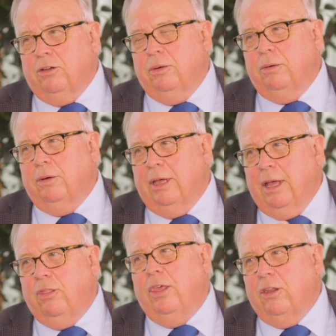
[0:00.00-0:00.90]
to
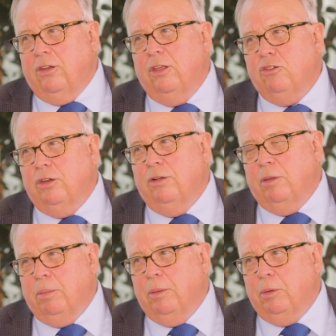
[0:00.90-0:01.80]
get the attention of
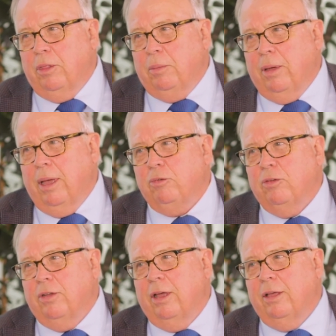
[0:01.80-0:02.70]
the people that perhaps
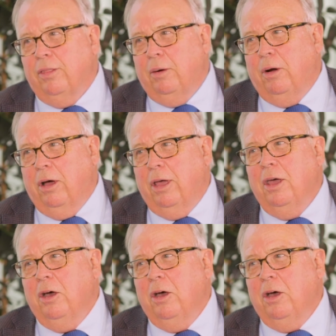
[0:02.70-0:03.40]
have taken their eye